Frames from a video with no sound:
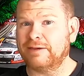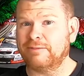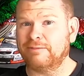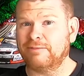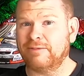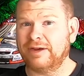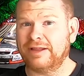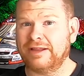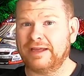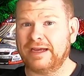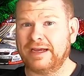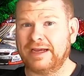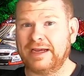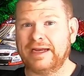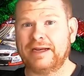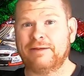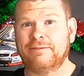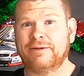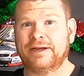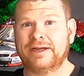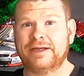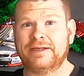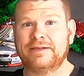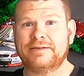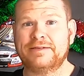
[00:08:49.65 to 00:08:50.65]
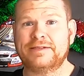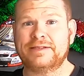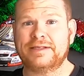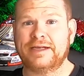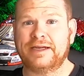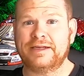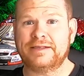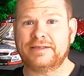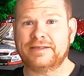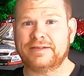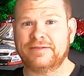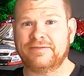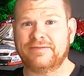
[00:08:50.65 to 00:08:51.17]
and whether anyone else
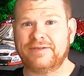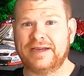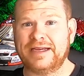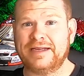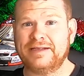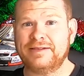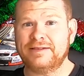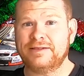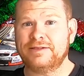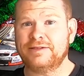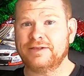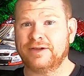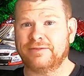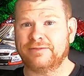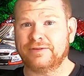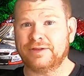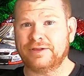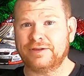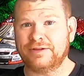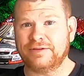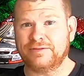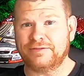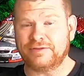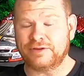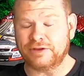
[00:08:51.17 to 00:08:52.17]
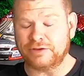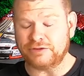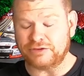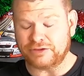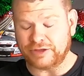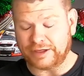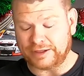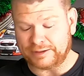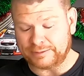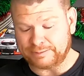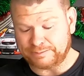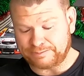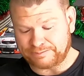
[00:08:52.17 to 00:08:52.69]
takes advantage of it in the
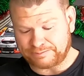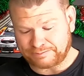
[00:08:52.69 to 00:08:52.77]
future.